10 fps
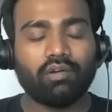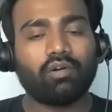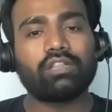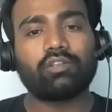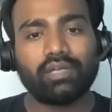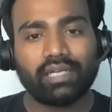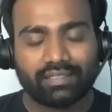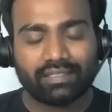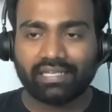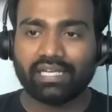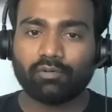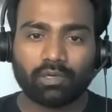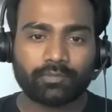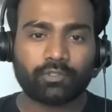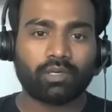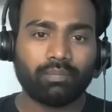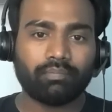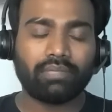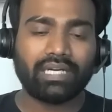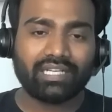although it's a DevOps job,
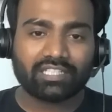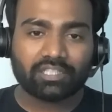but it is